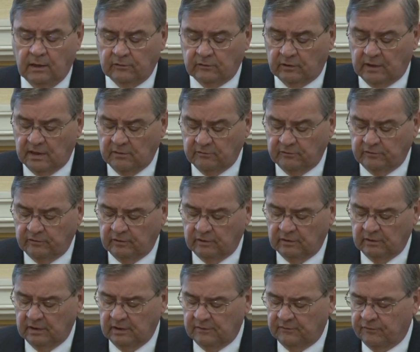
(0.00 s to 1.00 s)
So that was
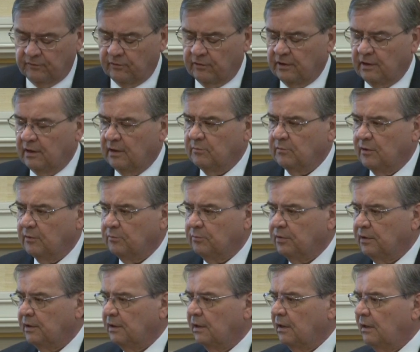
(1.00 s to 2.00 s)
it for the
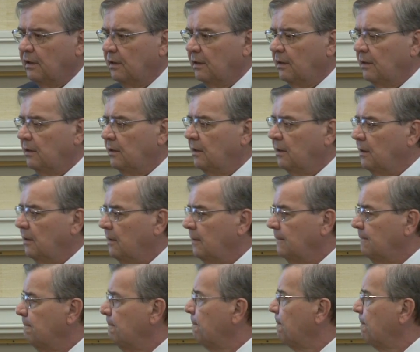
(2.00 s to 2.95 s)
MMPI uh,